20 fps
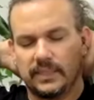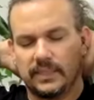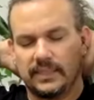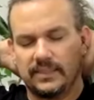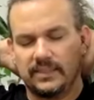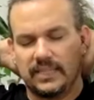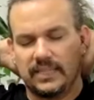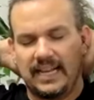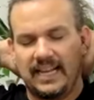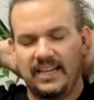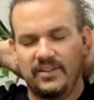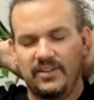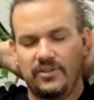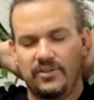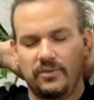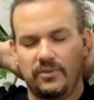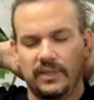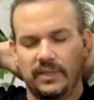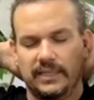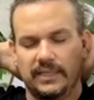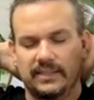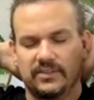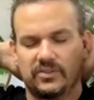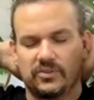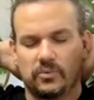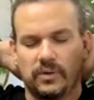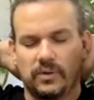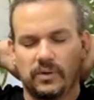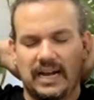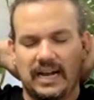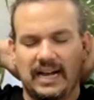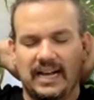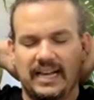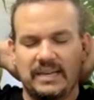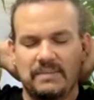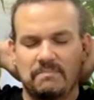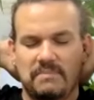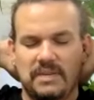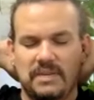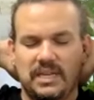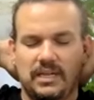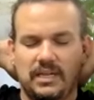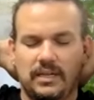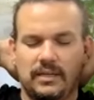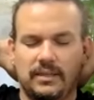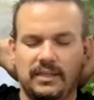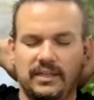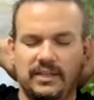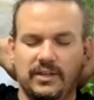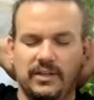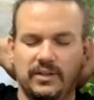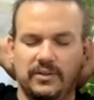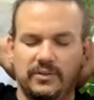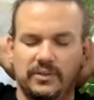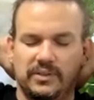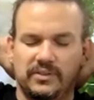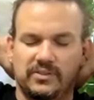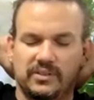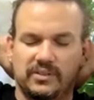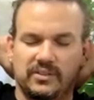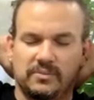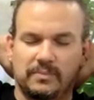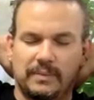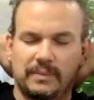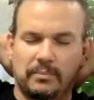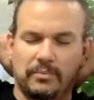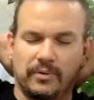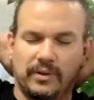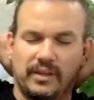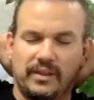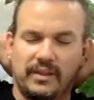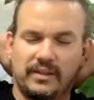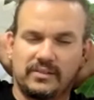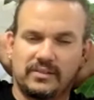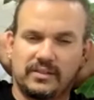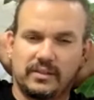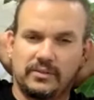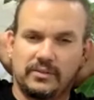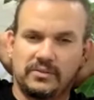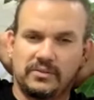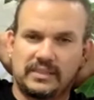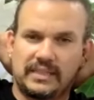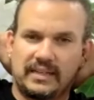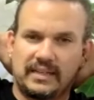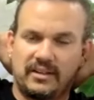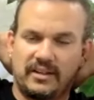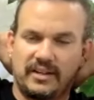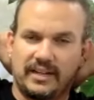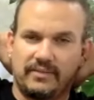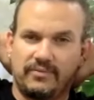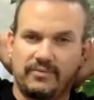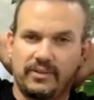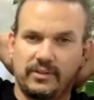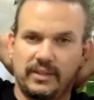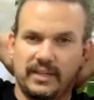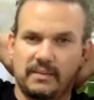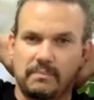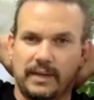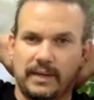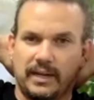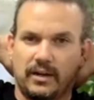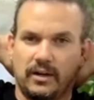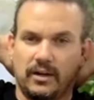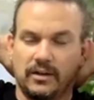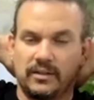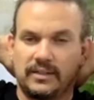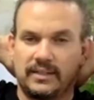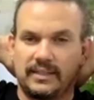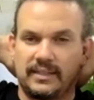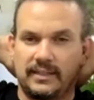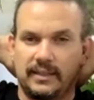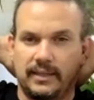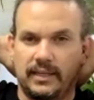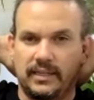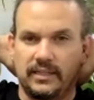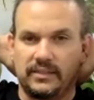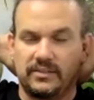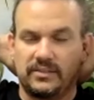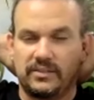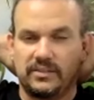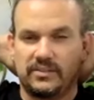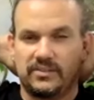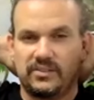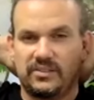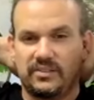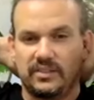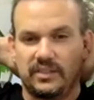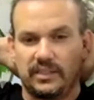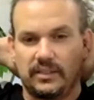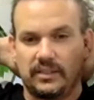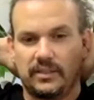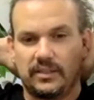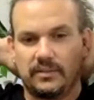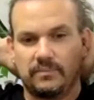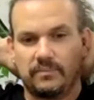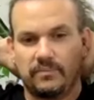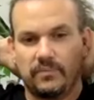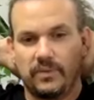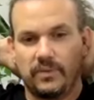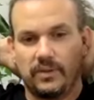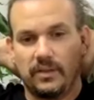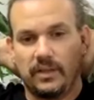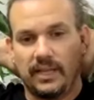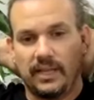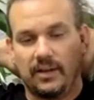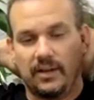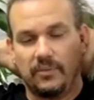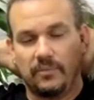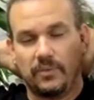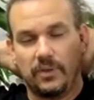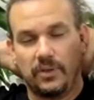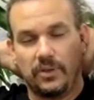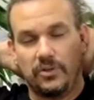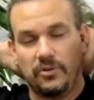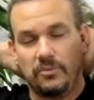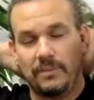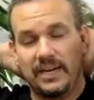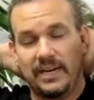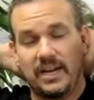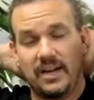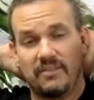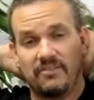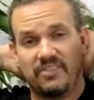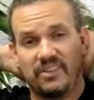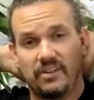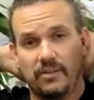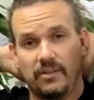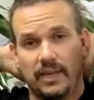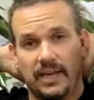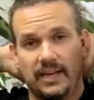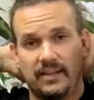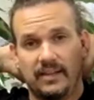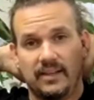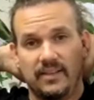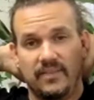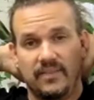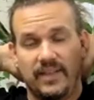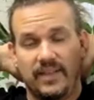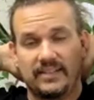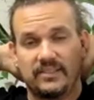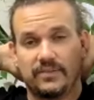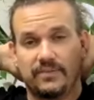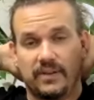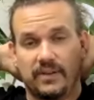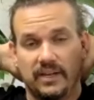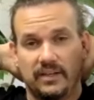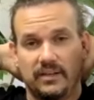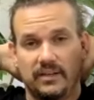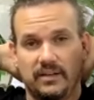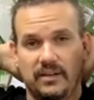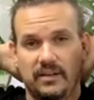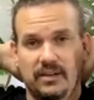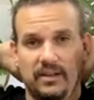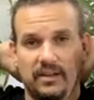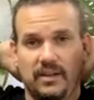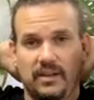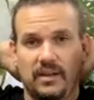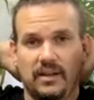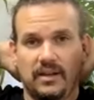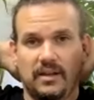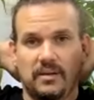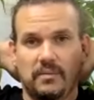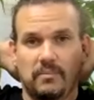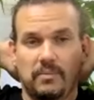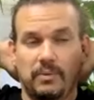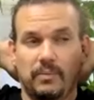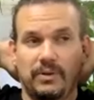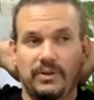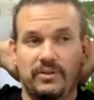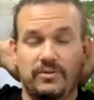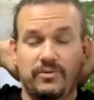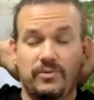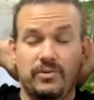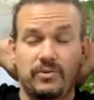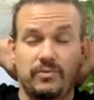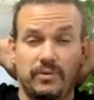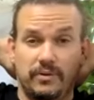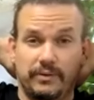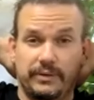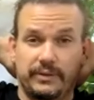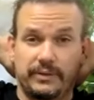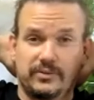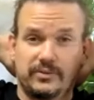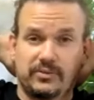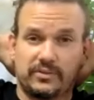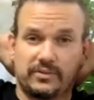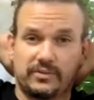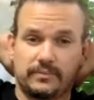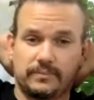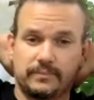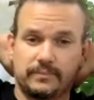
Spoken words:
As I do this, what I immediately notice is my breathing slows down and I feel like my heart and lungs sink. Now, you may not feel that, and that's fine. But what do you notice?